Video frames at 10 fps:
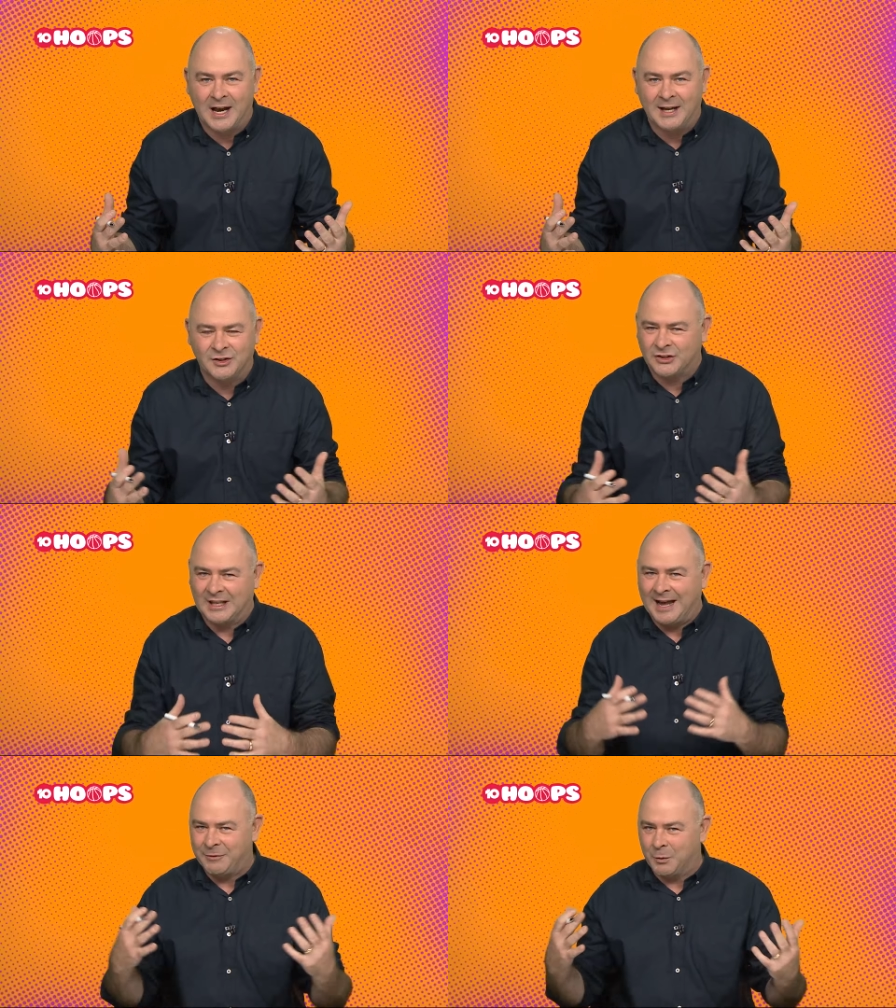Uh, just
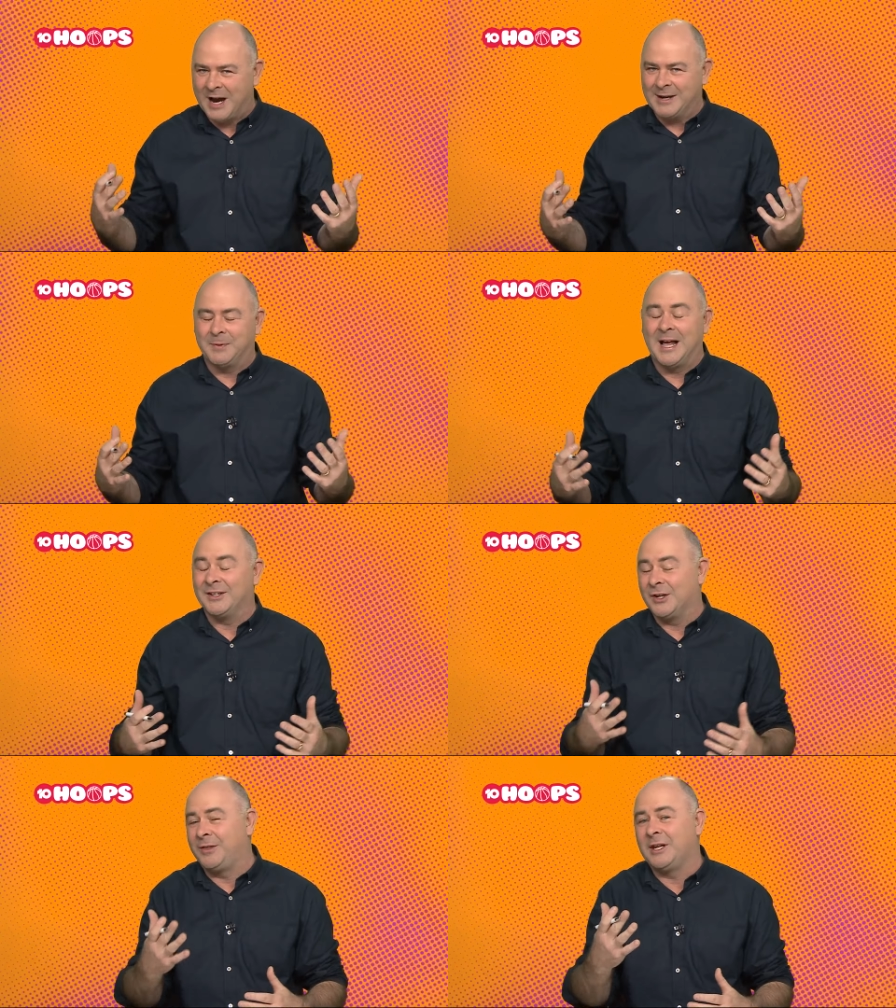love the way he
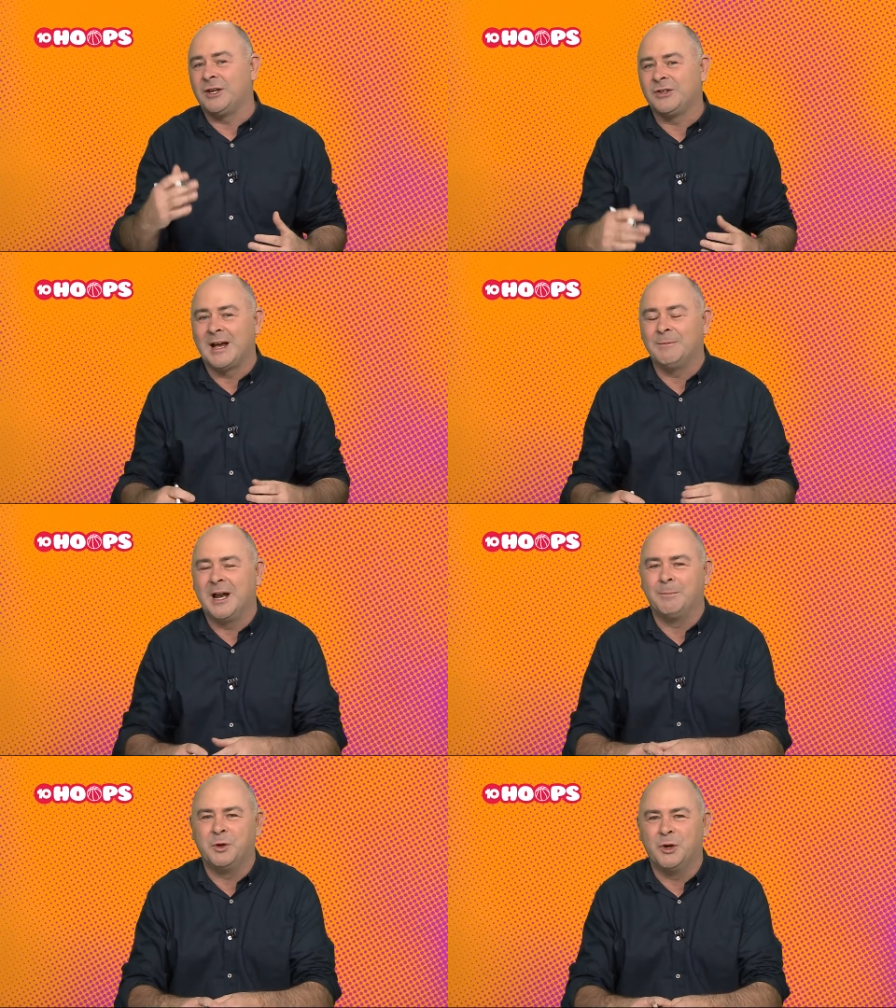plays, and I think you summed it
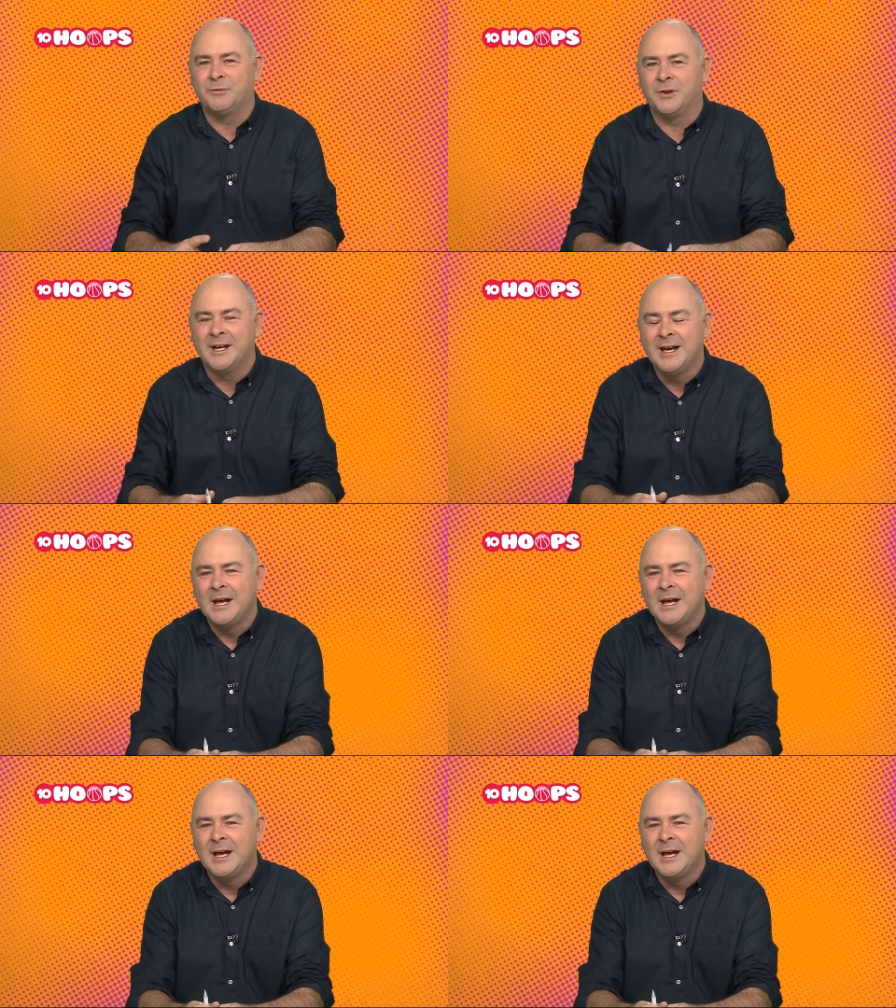up beautifully.